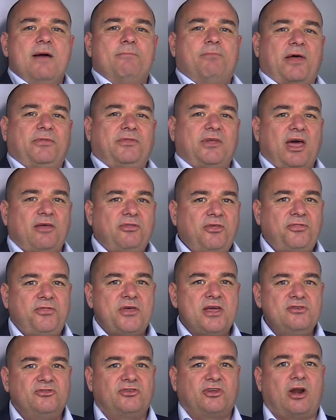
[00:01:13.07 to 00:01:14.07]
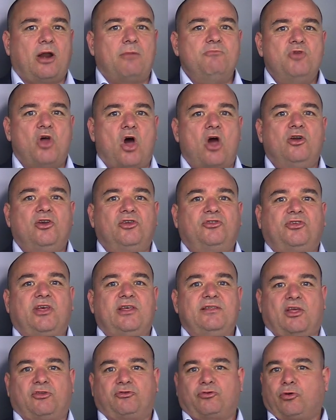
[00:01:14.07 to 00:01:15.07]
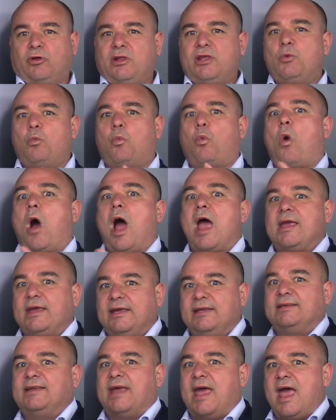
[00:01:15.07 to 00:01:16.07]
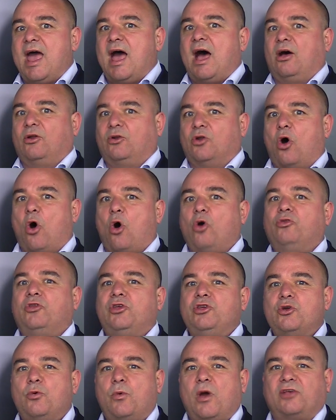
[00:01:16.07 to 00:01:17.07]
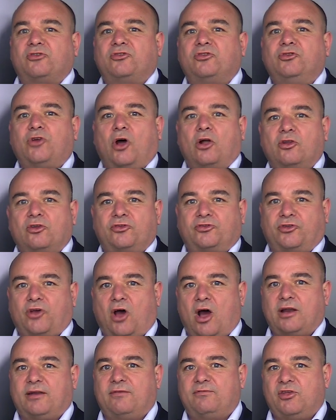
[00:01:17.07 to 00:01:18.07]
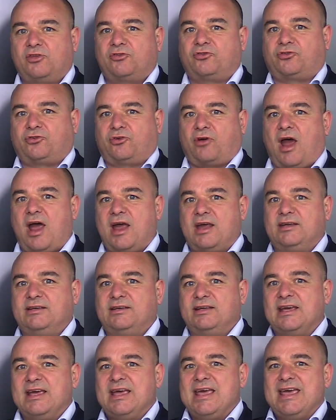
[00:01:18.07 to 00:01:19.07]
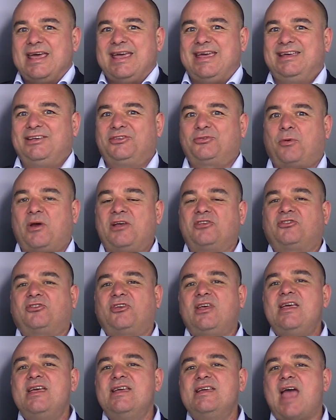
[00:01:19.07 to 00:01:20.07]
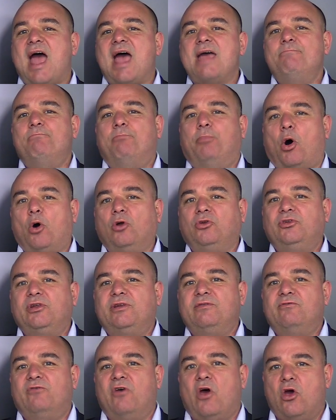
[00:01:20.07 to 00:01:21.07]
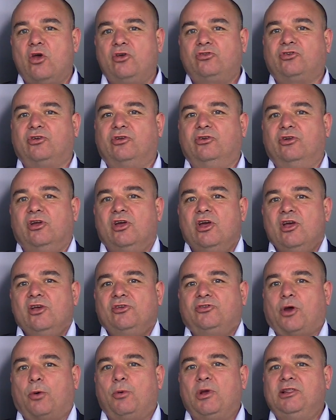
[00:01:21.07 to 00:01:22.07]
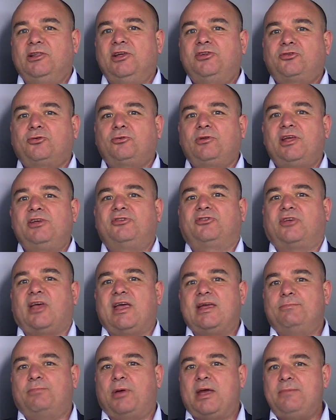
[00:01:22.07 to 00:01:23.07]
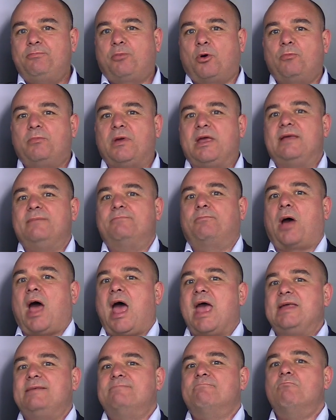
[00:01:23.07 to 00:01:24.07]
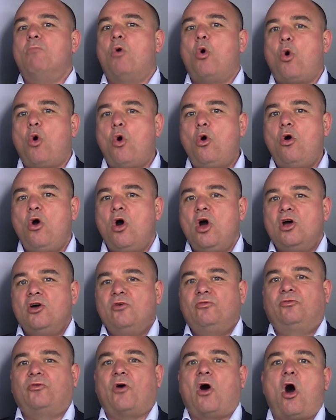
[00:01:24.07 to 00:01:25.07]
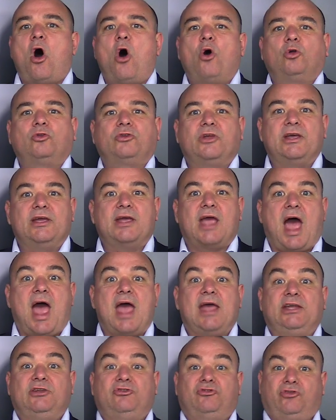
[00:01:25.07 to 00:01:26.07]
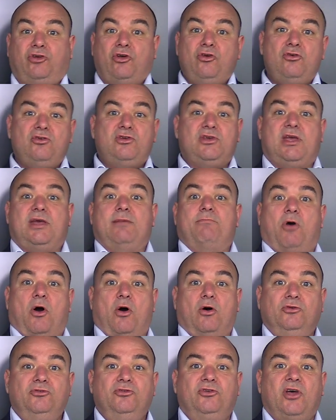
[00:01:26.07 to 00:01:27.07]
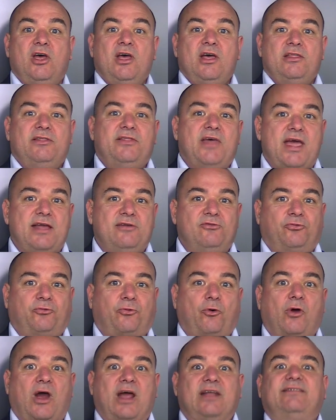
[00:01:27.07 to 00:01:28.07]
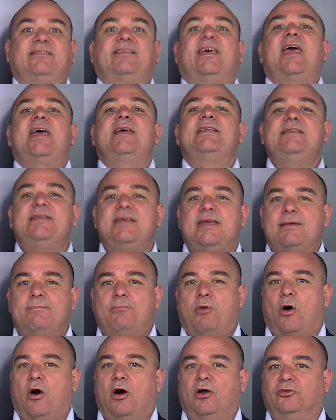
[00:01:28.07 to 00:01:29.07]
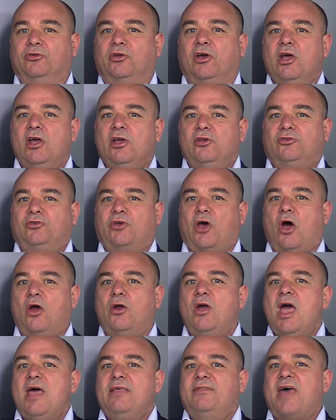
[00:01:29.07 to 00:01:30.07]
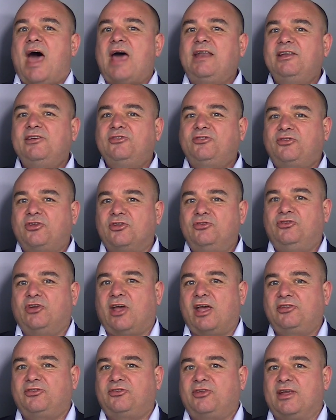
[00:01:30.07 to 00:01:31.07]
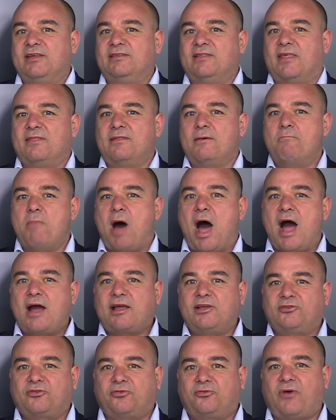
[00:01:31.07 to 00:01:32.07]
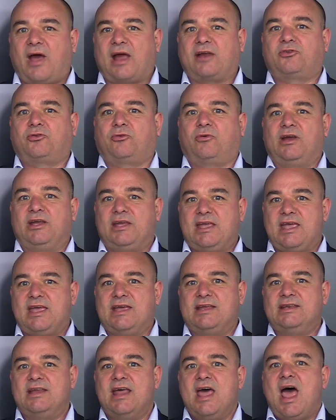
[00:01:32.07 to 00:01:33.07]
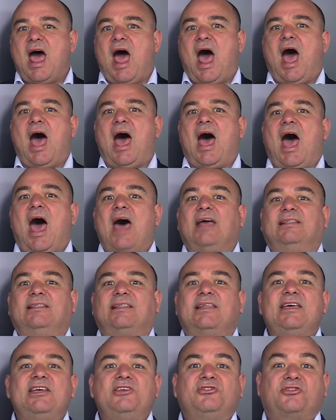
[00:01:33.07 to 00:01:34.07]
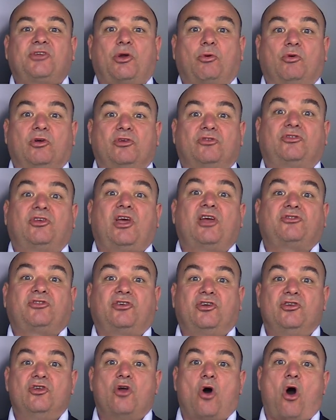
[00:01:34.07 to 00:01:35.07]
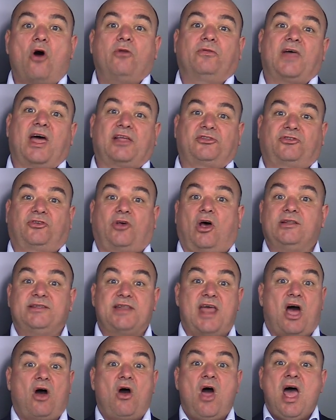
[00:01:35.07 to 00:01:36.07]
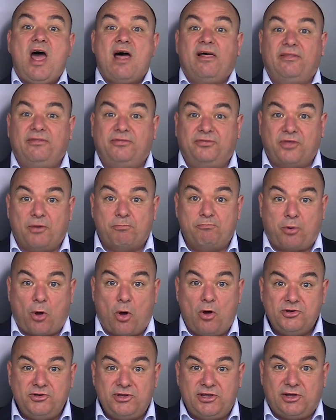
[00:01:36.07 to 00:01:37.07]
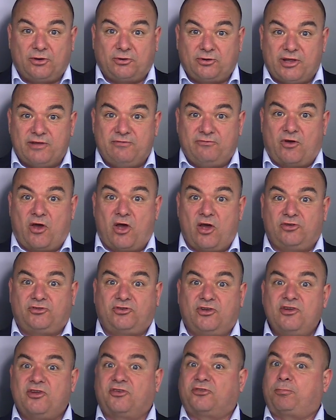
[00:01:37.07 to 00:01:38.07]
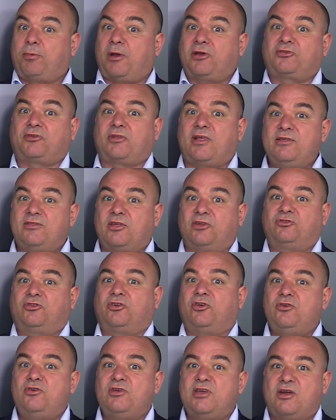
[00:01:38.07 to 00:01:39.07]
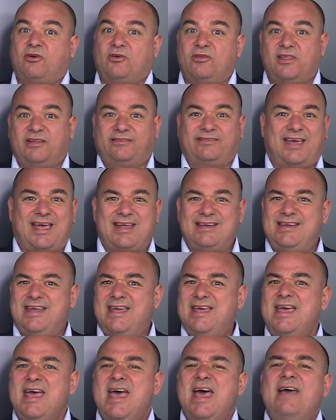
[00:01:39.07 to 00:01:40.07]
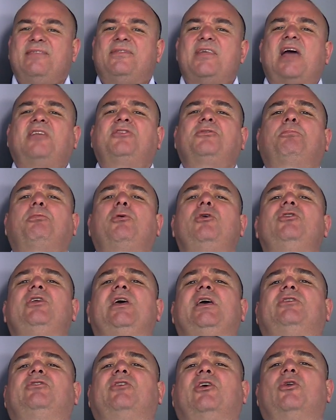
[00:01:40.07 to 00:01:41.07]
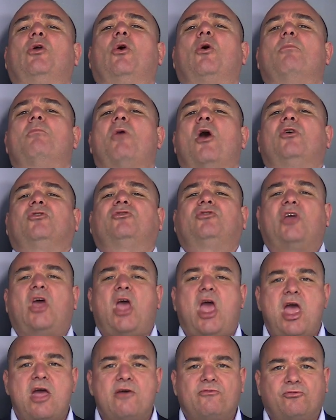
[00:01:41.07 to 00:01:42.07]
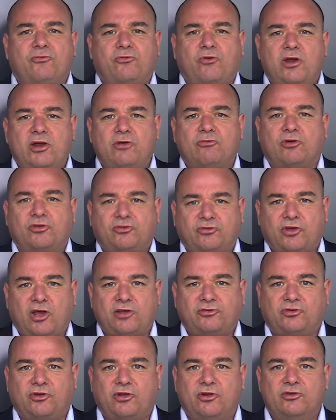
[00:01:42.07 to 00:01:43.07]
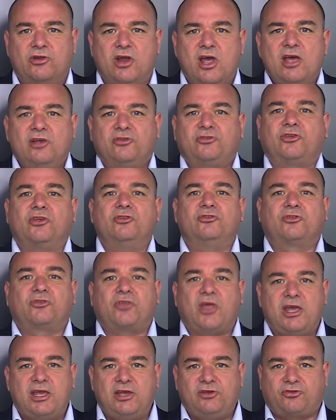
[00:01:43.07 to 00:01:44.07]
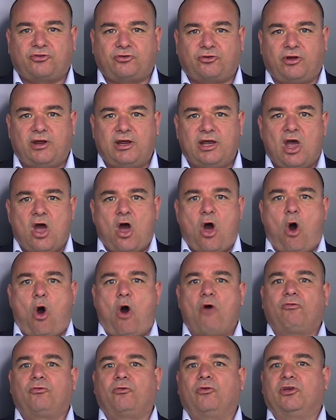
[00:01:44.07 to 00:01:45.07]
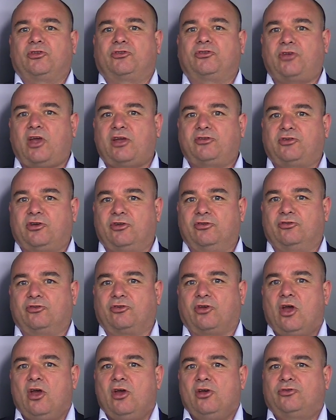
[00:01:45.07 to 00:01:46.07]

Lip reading: But the other things that I'm noticing that's really weighing down on the US dollar side of this trade is we're seeing a bond inversion. So we're literally seeing people being paid more for holding a 2-year bond than for a 10-year bond. So that is suggesting that the market's factoring in at least a recession on that side. Now, the bond yield inversion, especially the 2-year and the 10-year, that's predicted almost every recession since the history of recessions.